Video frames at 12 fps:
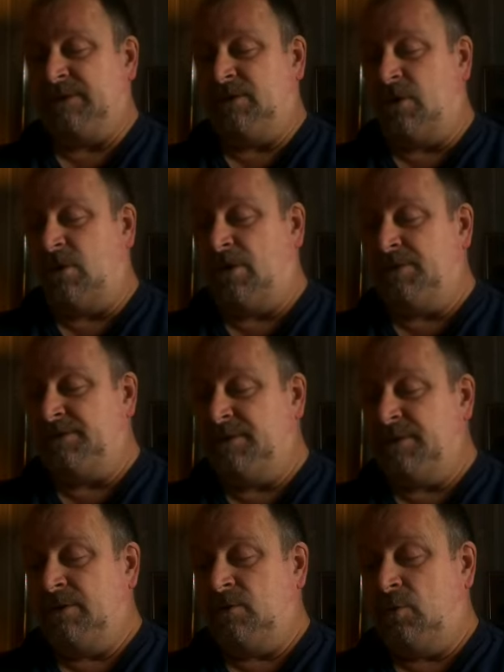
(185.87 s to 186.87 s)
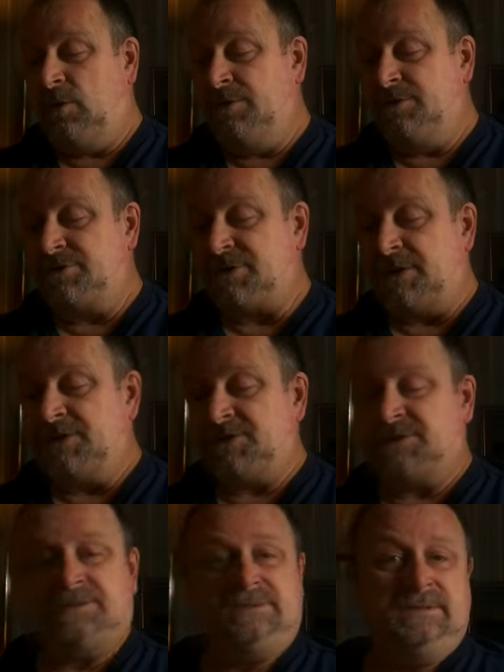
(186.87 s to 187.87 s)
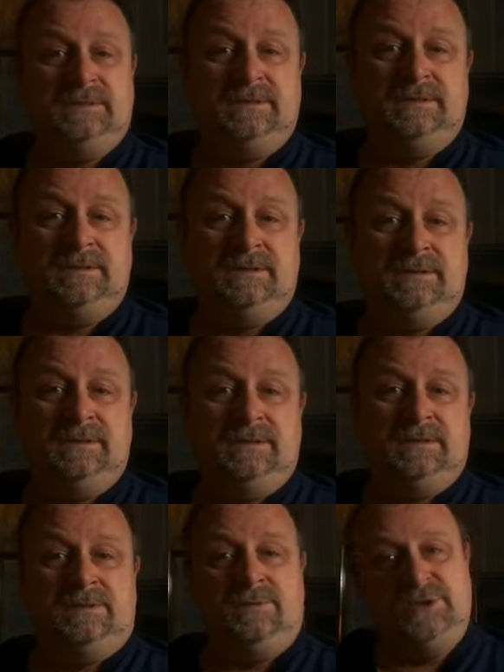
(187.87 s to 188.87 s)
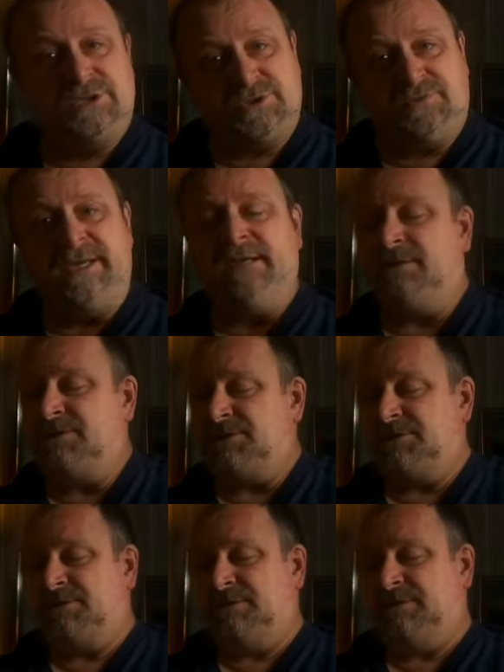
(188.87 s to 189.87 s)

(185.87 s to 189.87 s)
God wounds us to restrain us.